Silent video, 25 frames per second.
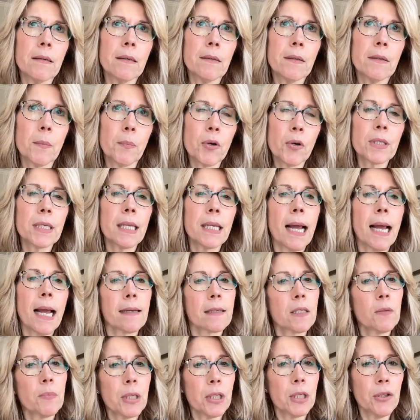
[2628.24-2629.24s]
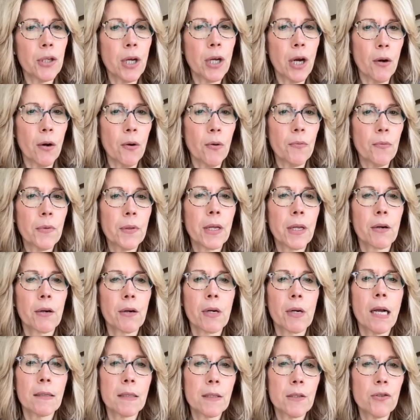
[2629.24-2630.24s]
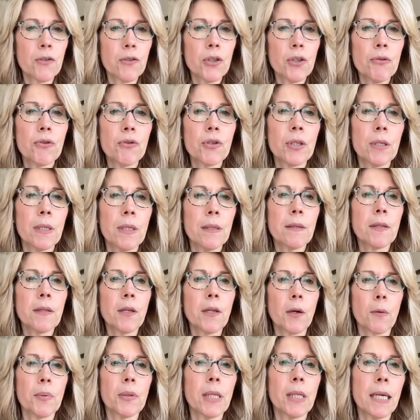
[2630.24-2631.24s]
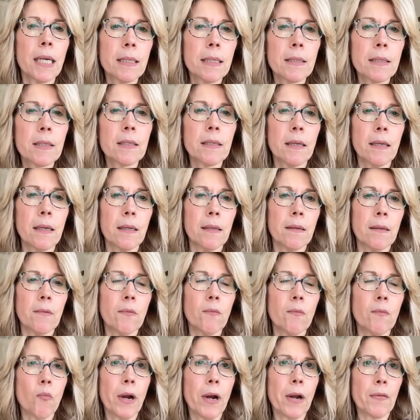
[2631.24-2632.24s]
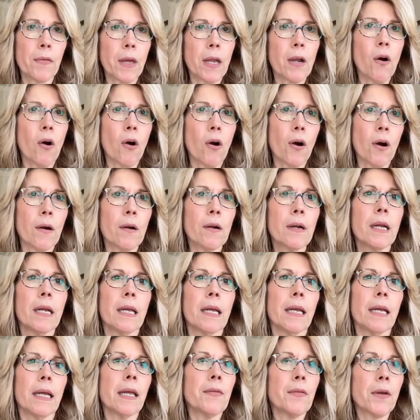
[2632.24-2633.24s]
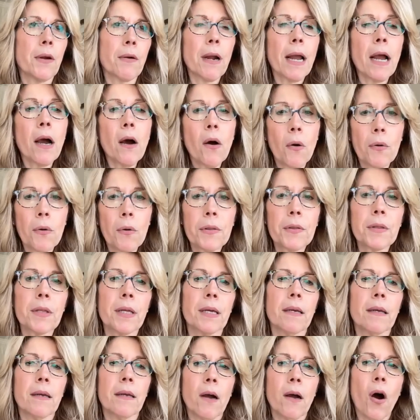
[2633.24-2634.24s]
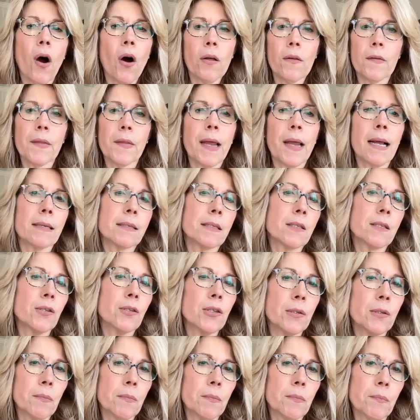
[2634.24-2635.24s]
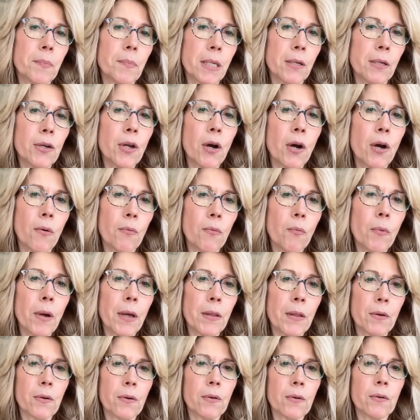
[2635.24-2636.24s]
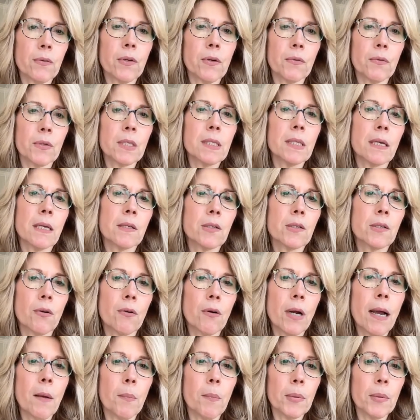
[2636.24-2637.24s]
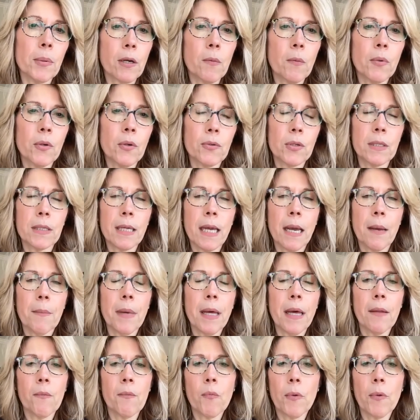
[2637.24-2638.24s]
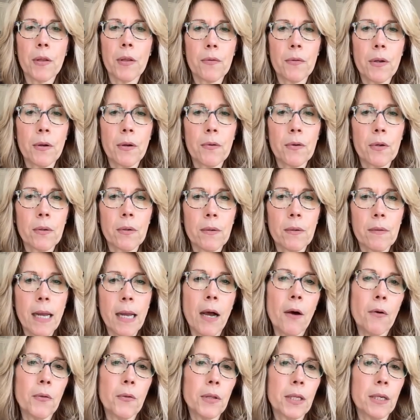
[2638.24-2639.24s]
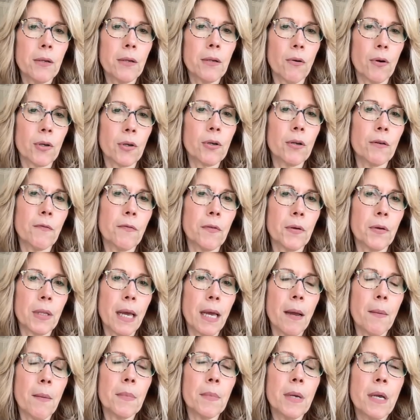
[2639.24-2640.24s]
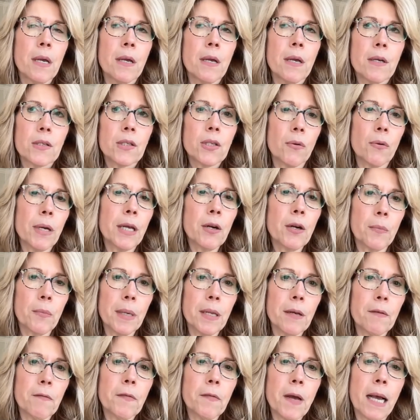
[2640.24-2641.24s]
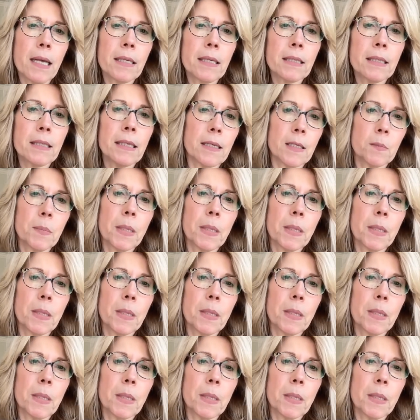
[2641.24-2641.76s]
the person has to be known, their constitution, their place in where they are in their health. All of that has to be known, whether those things are applicable to them and whether they're healthy or good for them. So intermittent fasting is